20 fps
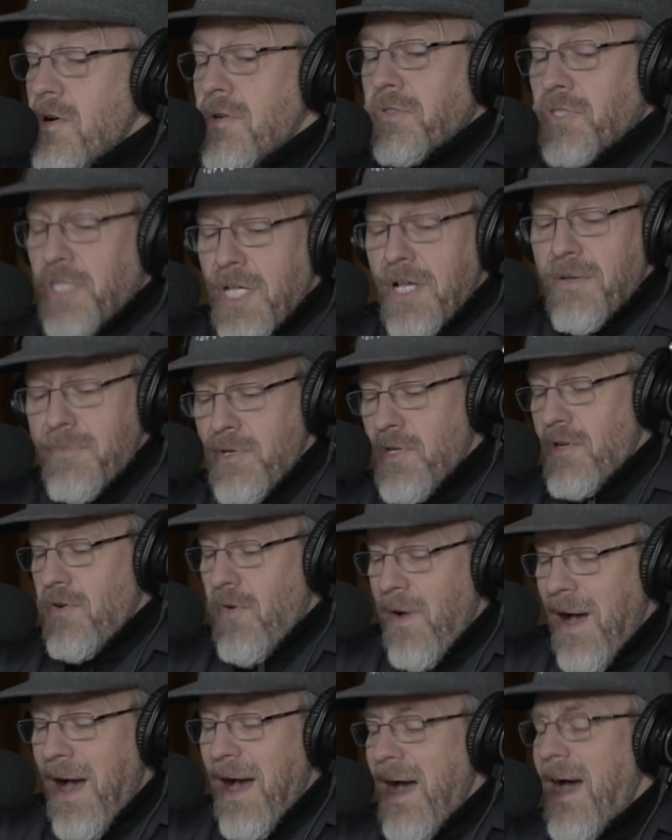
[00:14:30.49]
Tell me
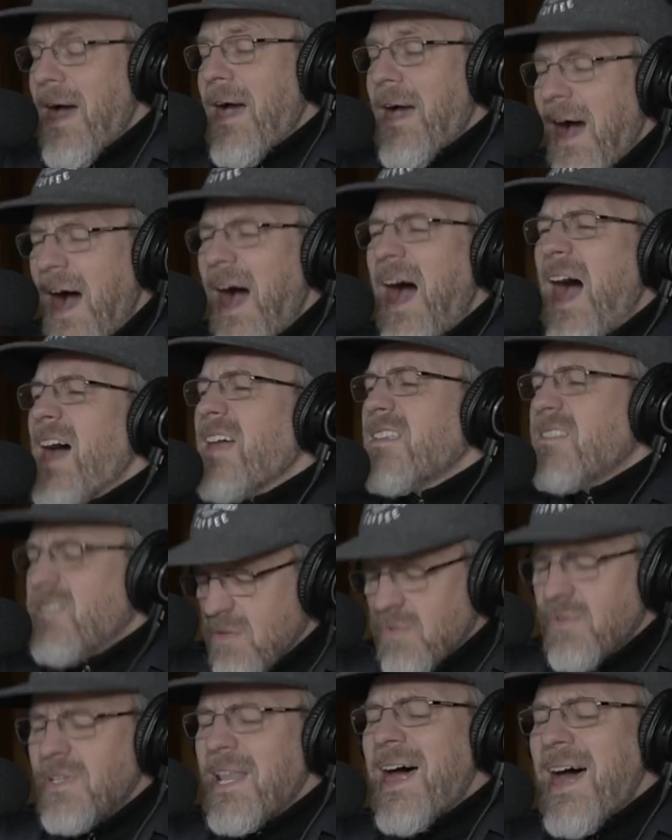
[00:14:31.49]
why. I
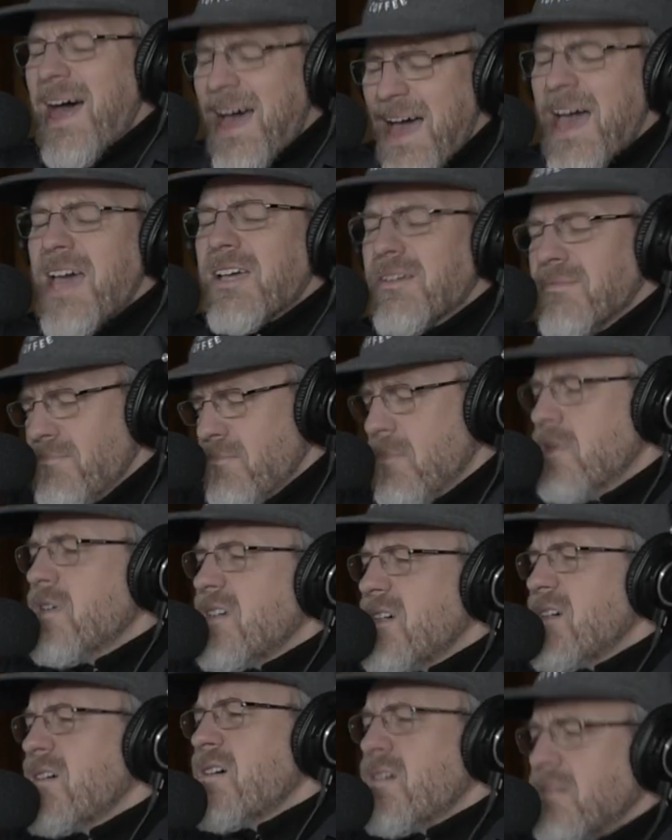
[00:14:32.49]
don't like
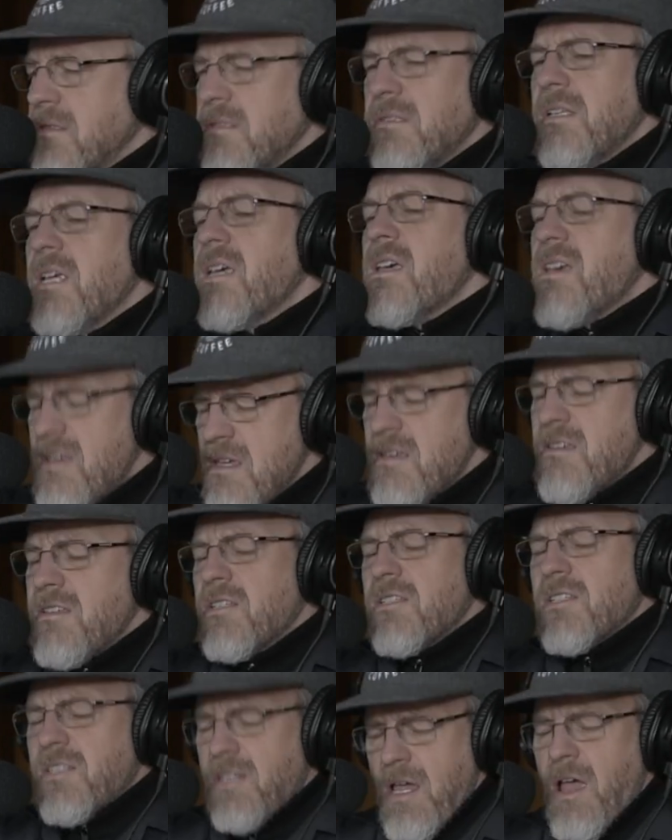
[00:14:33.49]
Mondays.
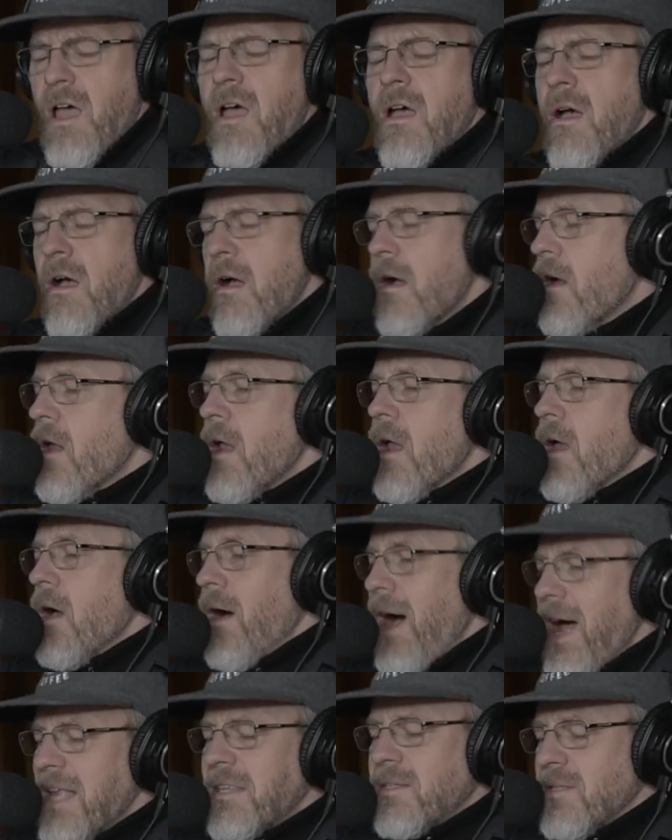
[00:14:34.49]

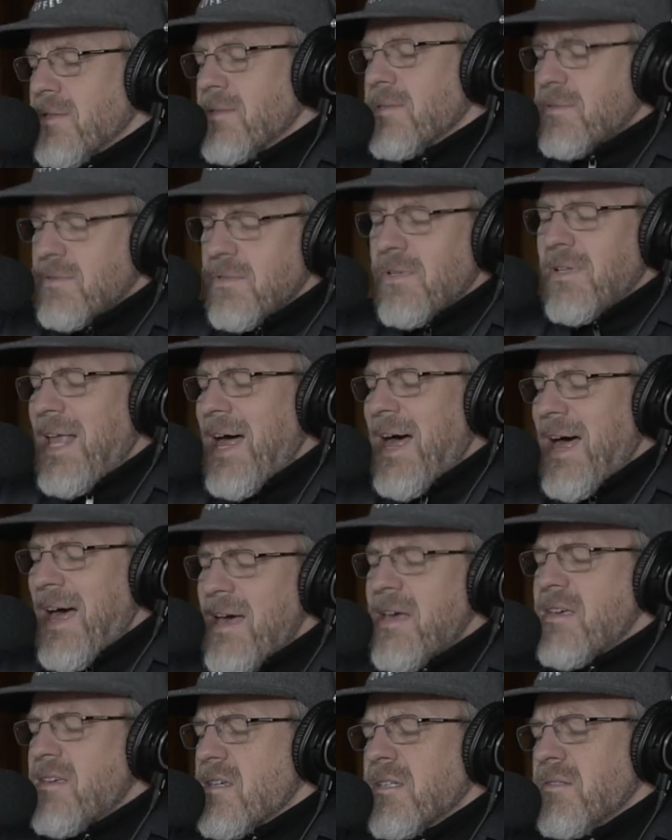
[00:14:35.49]
I don't
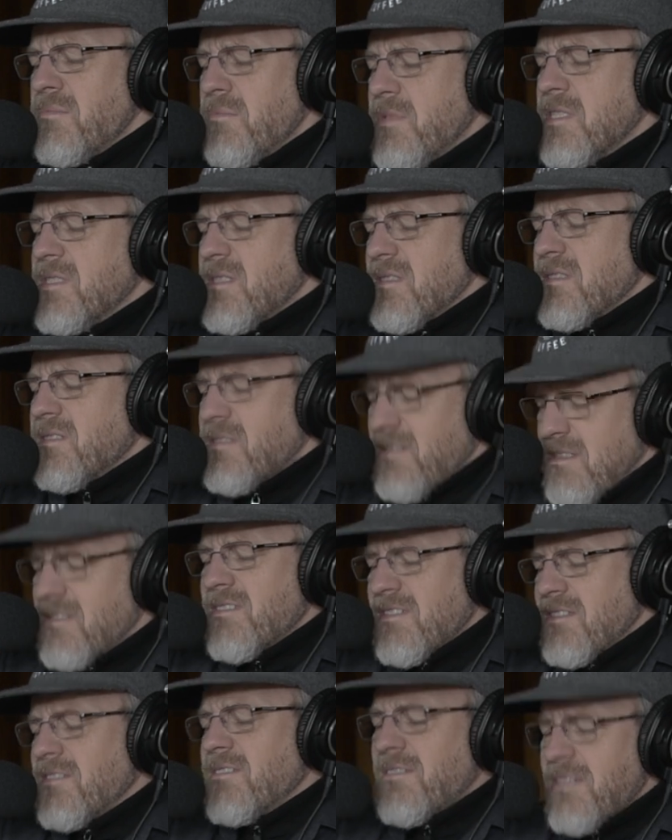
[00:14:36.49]
like
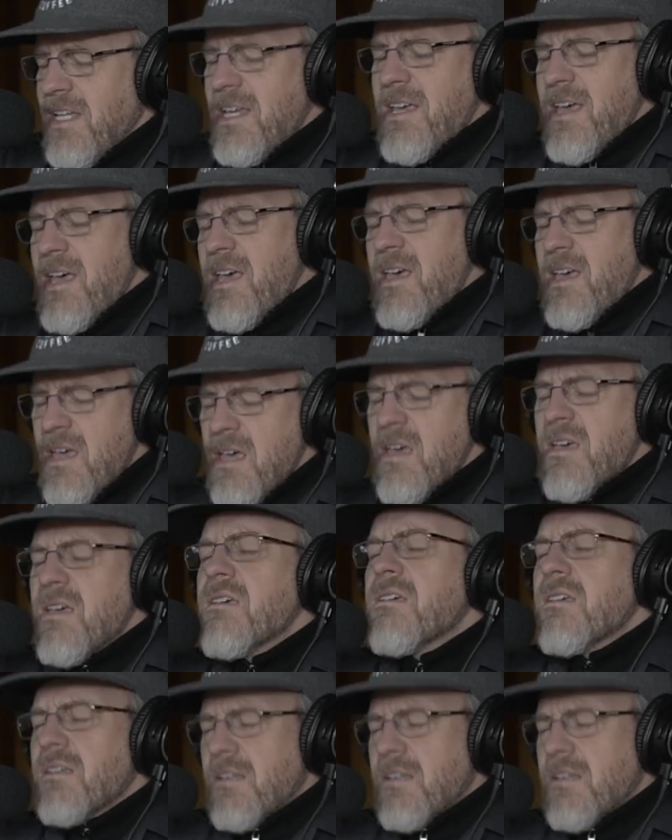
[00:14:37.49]
Mondays.